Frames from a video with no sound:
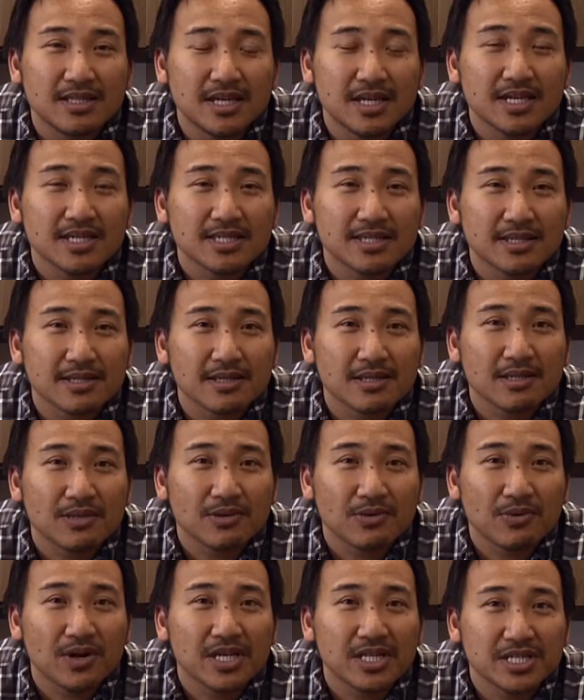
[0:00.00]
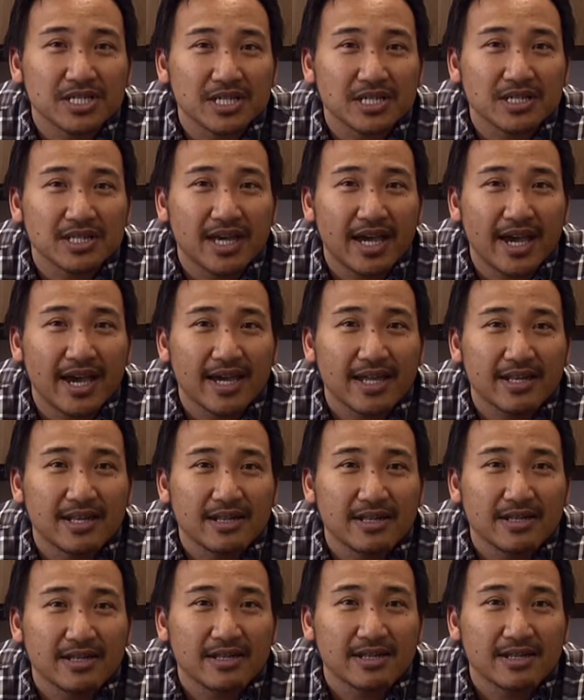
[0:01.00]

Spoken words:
does question that,